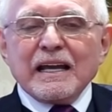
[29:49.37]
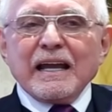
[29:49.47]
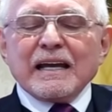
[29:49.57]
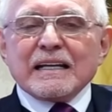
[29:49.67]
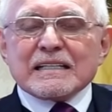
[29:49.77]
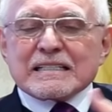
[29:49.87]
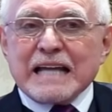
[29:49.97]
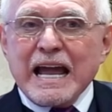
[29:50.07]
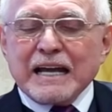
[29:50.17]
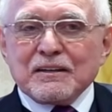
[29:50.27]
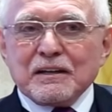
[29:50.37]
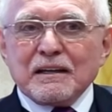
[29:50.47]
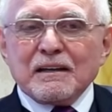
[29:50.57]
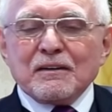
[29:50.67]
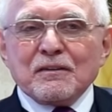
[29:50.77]
And instead
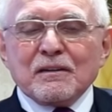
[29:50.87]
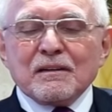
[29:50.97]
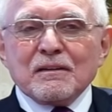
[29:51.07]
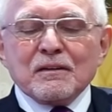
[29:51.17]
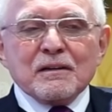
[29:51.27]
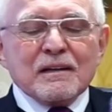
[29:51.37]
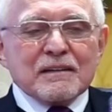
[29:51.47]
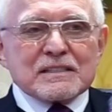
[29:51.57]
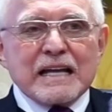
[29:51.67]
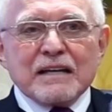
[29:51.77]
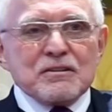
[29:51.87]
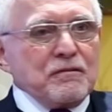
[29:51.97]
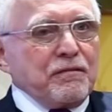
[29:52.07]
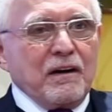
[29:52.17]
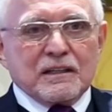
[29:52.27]
of saying,
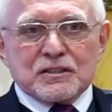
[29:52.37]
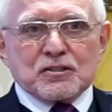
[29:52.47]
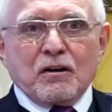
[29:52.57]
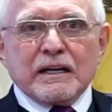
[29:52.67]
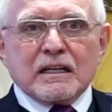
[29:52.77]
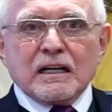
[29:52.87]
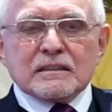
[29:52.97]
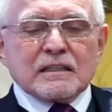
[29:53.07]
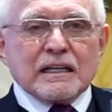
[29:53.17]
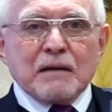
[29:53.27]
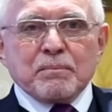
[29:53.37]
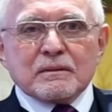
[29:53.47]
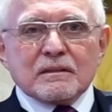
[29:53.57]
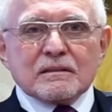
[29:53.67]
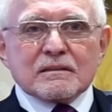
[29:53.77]
you fucking sorry cunt, get up
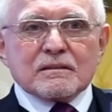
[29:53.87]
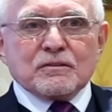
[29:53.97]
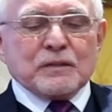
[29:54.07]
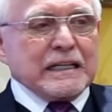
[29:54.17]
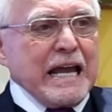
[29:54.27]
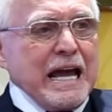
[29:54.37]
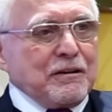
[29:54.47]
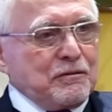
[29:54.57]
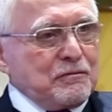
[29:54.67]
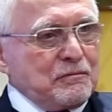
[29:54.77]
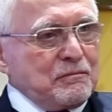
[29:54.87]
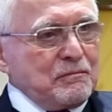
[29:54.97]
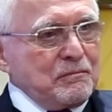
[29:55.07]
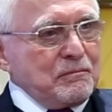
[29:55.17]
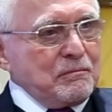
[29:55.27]
and do it again.
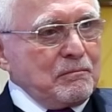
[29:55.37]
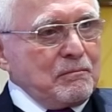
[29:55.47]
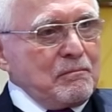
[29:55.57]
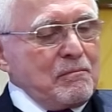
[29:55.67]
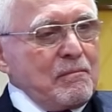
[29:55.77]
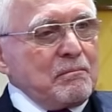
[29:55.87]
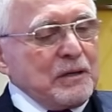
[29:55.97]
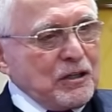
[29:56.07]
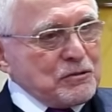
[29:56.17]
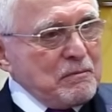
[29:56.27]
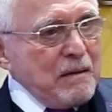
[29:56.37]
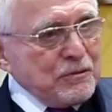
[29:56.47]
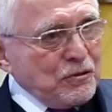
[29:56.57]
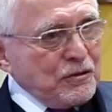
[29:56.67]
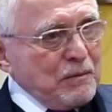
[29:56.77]
Because
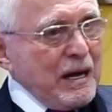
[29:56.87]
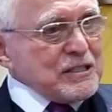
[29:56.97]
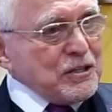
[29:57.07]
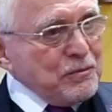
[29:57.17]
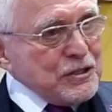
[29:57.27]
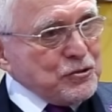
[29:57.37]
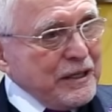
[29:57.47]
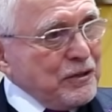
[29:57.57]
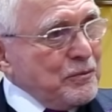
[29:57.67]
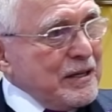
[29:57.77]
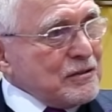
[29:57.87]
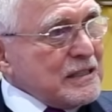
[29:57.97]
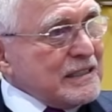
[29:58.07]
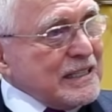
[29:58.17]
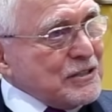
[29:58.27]
remember, you're on the bicycle with the training
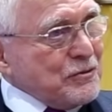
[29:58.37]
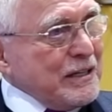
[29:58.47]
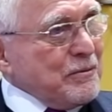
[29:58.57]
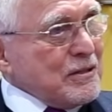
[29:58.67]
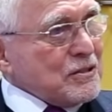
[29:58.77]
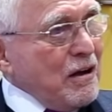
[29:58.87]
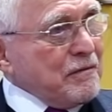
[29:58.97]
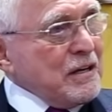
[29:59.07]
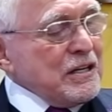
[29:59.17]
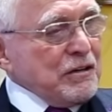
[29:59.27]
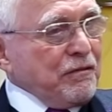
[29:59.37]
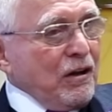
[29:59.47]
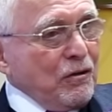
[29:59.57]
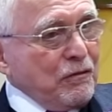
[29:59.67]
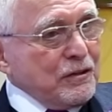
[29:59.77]
wheels. They take the training wheels off. You
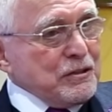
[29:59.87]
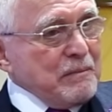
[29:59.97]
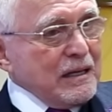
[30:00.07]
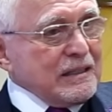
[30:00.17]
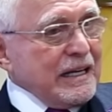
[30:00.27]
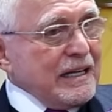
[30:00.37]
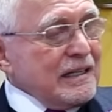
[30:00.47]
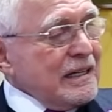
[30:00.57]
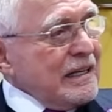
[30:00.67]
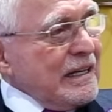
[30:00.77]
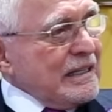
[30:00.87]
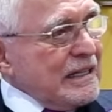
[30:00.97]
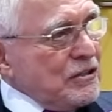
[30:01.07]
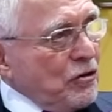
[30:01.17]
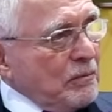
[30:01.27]
fall over on your melon head. And
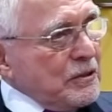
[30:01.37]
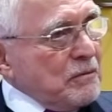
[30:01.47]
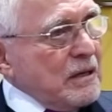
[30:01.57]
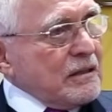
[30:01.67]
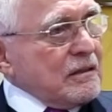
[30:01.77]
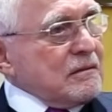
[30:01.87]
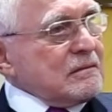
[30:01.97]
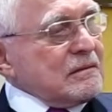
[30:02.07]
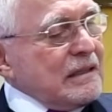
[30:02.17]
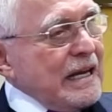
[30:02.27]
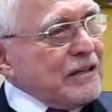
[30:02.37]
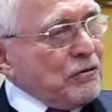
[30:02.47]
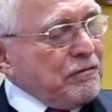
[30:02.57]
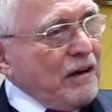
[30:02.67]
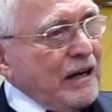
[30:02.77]
then normally your mother and
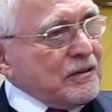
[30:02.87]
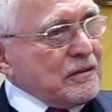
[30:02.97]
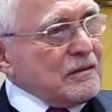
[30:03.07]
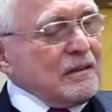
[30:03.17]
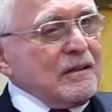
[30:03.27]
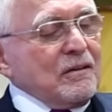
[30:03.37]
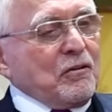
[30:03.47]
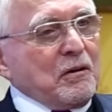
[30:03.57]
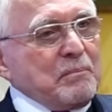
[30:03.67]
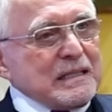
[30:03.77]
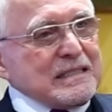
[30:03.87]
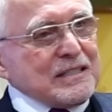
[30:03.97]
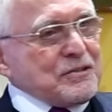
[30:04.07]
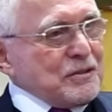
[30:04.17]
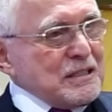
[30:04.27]
or father or a big
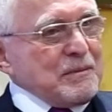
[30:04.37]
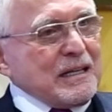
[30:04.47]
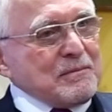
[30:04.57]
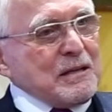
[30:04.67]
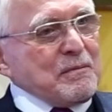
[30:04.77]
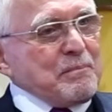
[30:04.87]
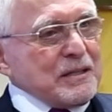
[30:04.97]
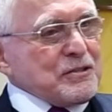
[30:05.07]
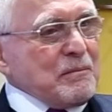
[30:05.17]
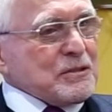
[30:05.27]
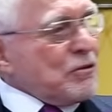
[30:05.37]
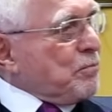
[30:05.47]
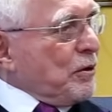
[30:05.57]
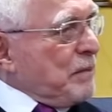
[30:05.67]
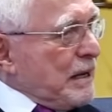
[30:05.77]
sister or somebody comes up and picks you up and says, oh,
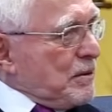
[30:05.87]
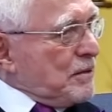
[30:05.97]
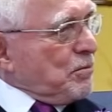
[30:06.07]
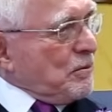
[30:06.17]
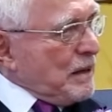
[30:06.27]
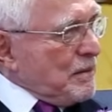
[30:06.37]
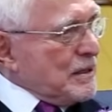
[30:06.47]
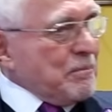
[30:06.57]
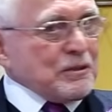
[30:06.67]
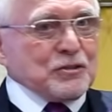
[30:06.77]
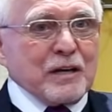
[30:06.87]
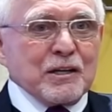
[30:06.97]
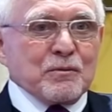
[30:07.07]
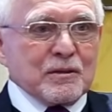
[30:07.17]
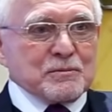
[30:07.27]
poor baby, poor baby. And they put the
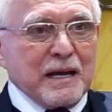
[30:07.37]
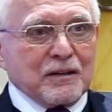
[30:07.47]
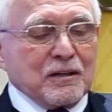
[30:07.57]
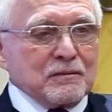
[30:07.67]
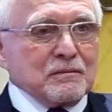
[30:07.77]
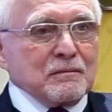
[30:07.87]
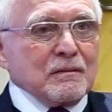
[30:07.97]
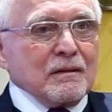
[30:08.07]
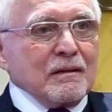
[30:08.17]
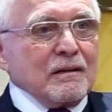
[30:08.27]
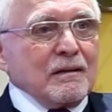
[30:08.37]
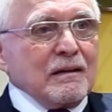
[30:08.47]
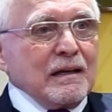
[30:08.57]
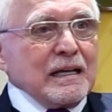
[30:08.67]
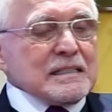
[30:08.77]
training wheels back on.
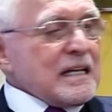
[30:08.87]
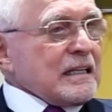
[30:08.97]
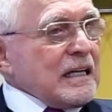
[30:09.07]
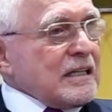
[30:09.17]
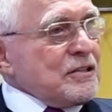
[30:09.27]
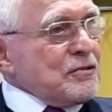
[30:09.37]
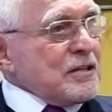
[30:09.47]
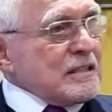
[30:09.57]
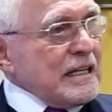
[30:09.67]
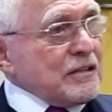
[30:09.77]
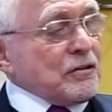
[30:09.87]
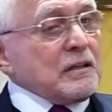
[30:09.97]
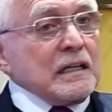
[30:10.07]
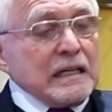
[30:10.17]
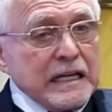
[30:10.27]
Instead of kicking you in the teeth
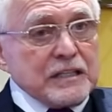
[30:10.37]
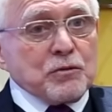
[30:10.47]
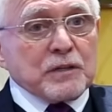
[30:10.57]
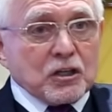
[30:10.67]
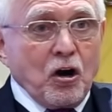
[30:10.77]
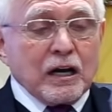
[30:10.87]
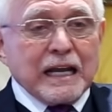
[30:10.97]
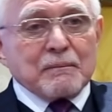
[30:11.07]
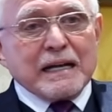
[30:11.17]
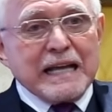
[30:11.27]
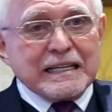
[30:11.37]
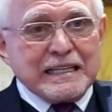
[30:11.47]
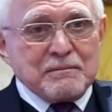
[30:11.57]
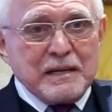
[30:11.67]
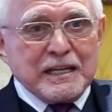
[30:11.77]
or hitting you with a car like my dad
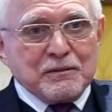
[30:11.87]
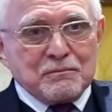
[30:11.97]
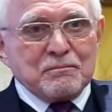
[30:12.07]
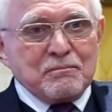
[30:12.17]
did me.